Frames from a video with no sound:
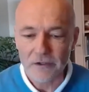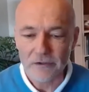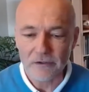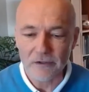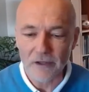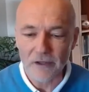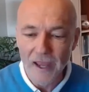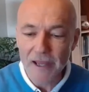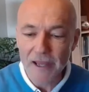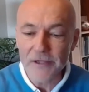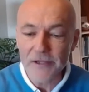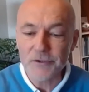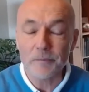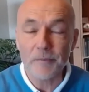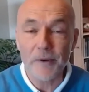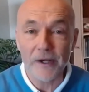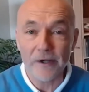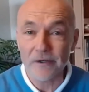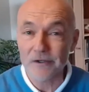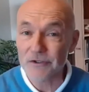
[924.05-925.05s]
hate your
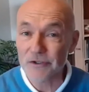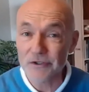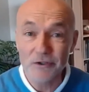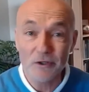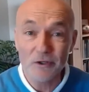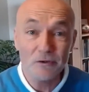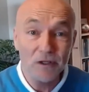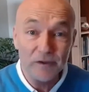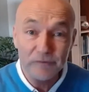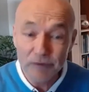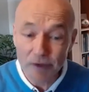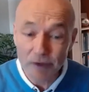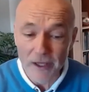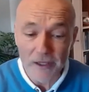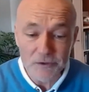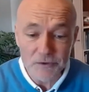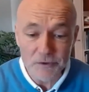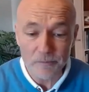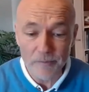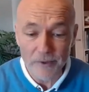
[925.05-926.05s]
parents, because only if you
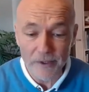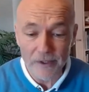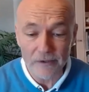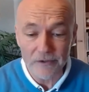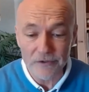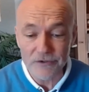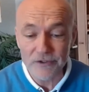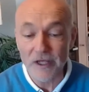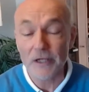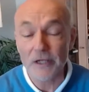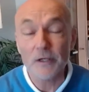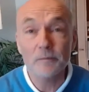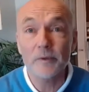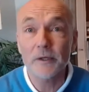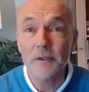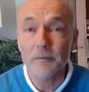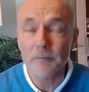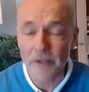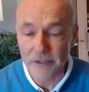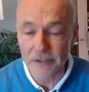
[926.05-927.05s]
hate your parents can you
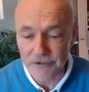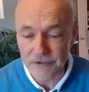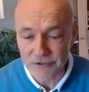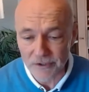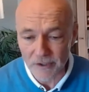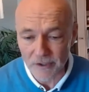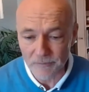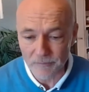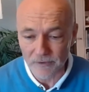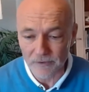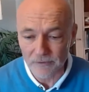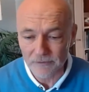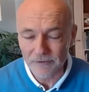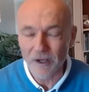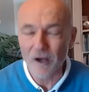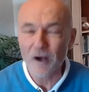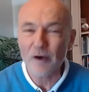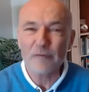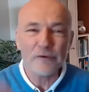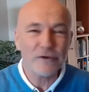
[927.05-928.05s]
be my disciple.
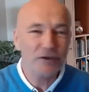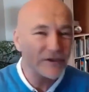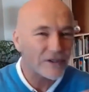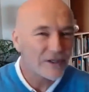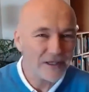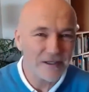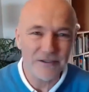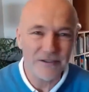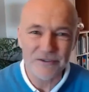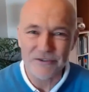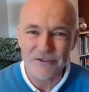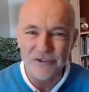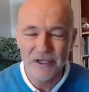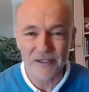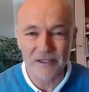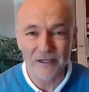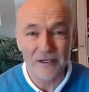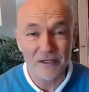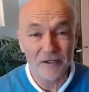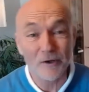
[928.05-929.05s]
Obviously, he isn't saying
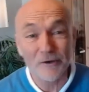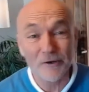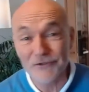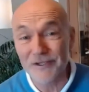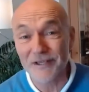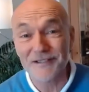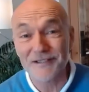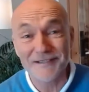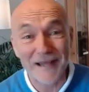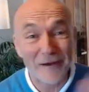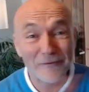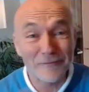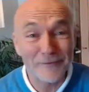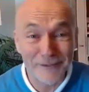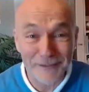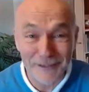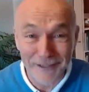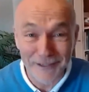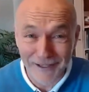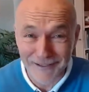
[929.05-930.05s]
that. It goes against
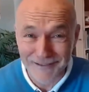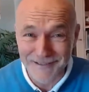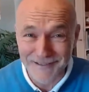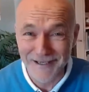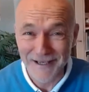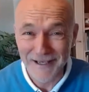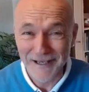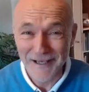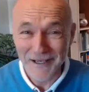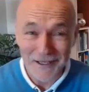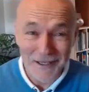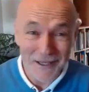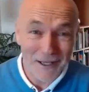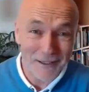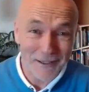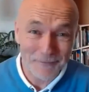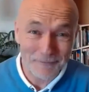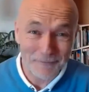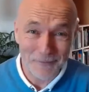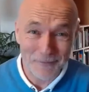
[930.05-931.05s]
everything else
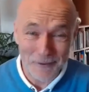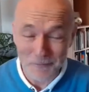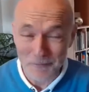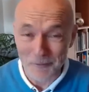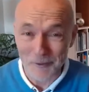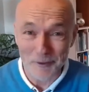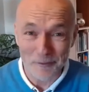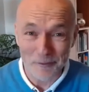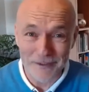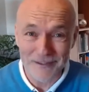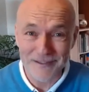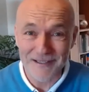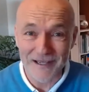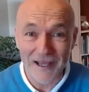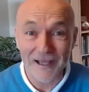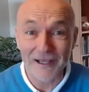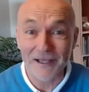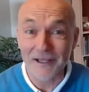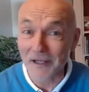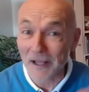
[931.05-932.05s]
he would have been
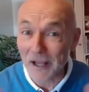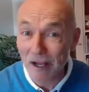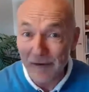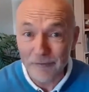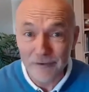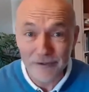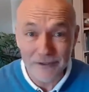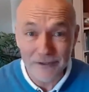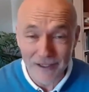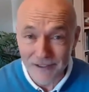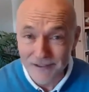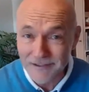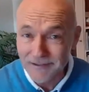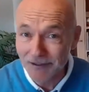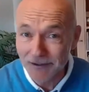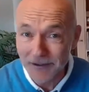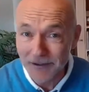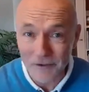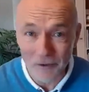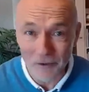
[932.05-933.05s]
saying, and everything else
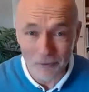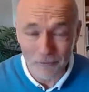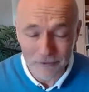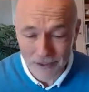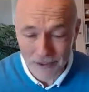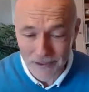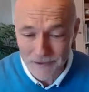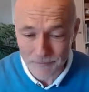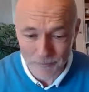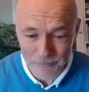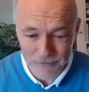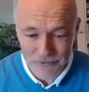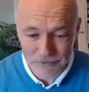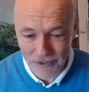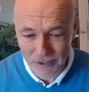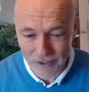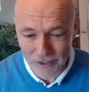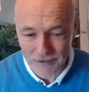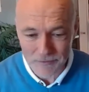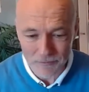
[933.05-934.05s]
that the Old Testament would
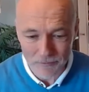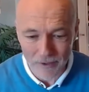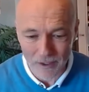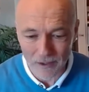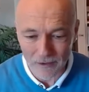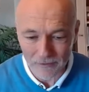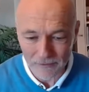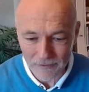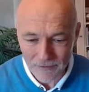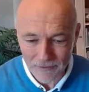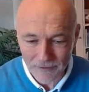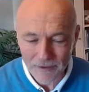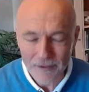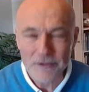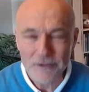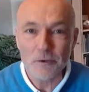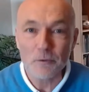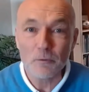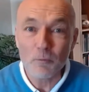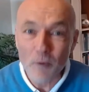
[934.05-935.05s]
say as well.
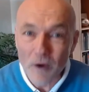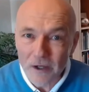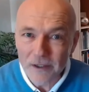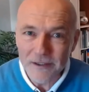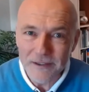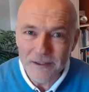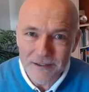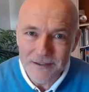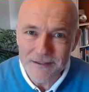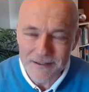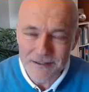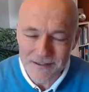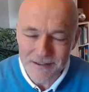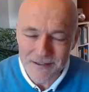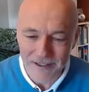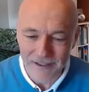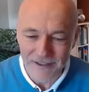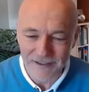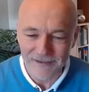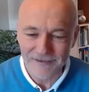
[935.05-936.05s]
So what is he
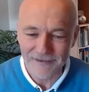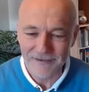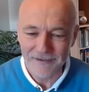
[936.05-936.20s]
saying?